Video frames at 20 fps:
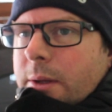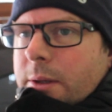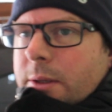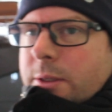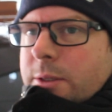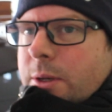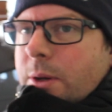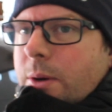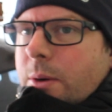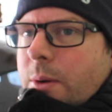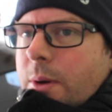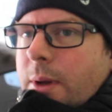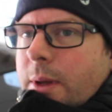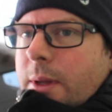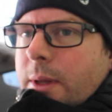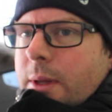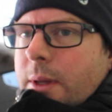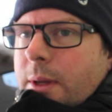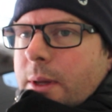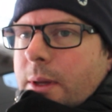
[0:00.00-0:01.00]
So
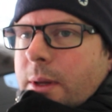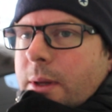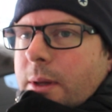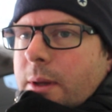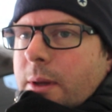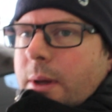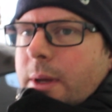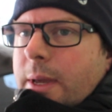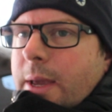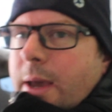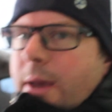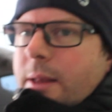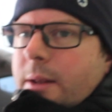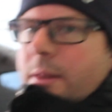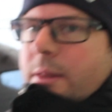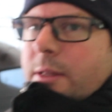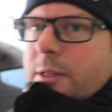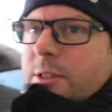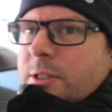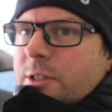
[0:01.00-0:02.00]

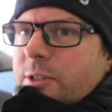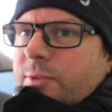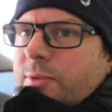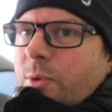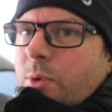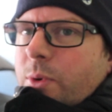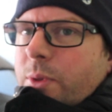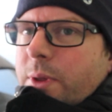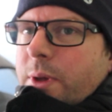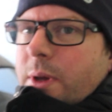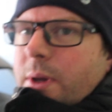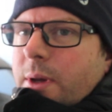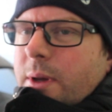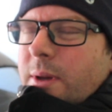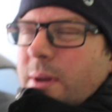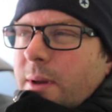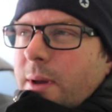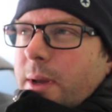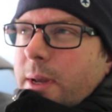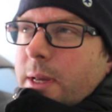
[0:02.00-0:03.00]
again, this is for the,
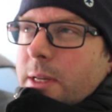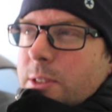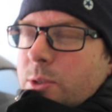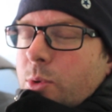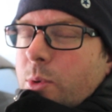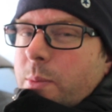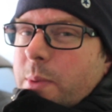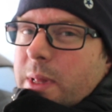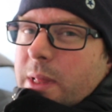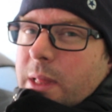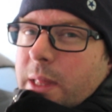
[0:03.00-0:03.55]
I guess it would be